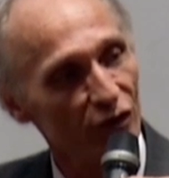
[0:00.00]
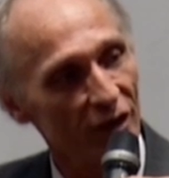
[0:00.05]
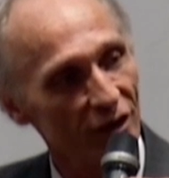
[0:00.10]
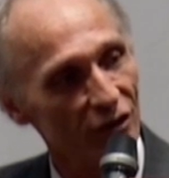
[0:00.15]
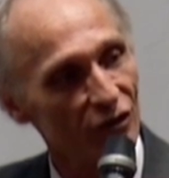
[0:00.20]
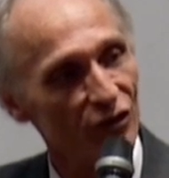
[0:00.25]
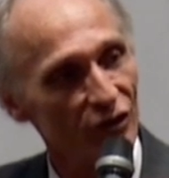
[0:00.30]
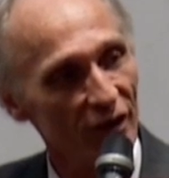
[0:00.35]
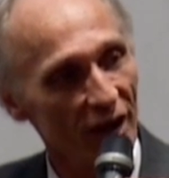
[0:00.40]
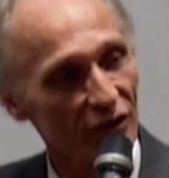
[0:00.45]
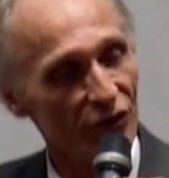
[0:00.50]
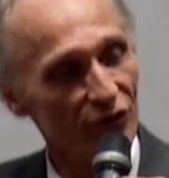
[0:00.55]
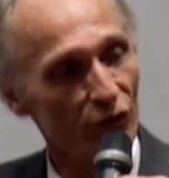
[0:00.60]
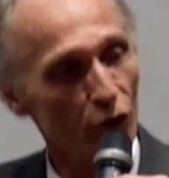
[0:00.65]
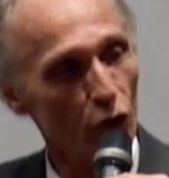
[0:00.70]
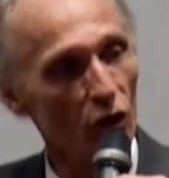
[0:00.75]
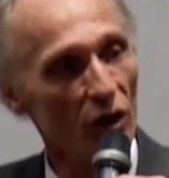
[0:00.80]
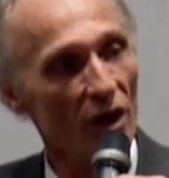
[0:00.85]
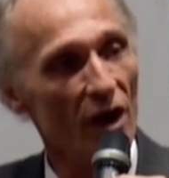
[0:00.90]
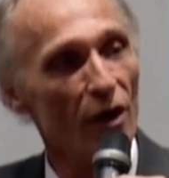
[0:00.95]

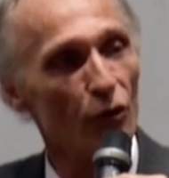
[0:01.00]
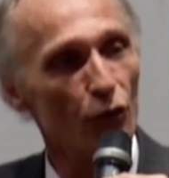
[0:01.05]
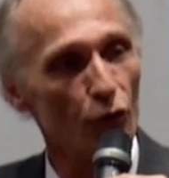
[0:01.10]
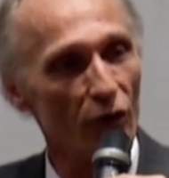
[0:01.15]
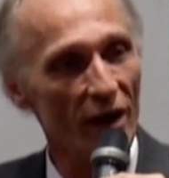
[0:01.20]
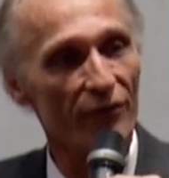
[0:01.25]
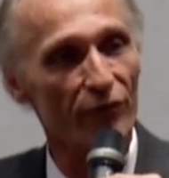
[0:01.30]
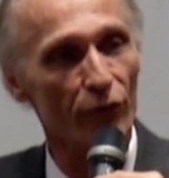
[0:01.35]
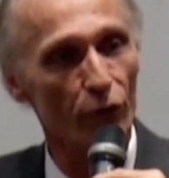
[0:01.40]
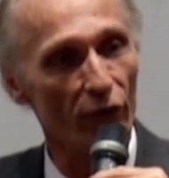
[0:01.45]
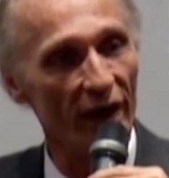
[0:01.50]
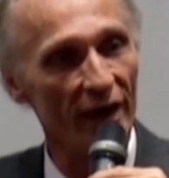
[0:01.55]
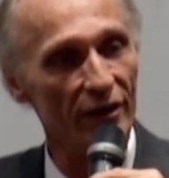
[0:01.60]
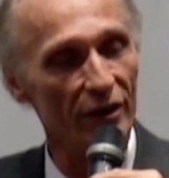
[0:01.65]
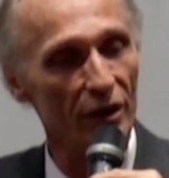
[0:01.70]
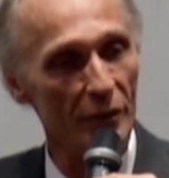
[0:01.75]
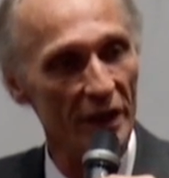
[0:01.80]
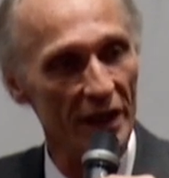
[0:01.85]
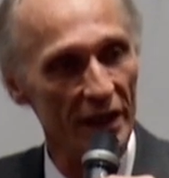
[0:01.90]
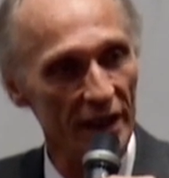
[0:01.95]
successful
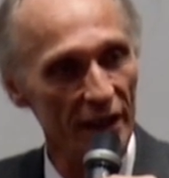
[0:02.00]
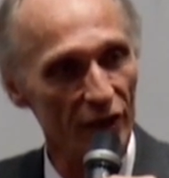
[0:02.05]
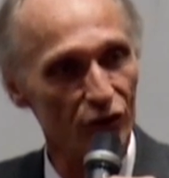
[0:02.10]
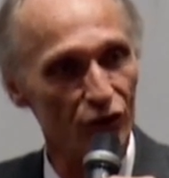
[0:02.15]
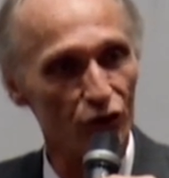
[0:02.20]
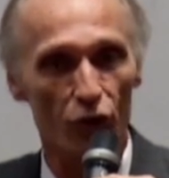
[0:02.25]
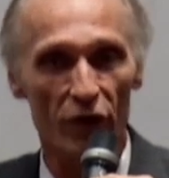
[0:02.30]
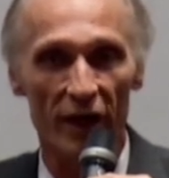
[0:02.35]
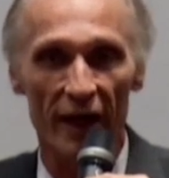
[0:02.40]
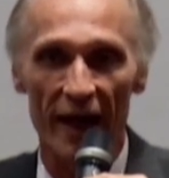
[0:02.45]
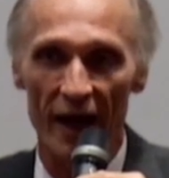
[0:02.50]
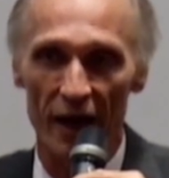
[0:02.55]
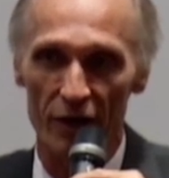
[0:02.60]
referendum in history.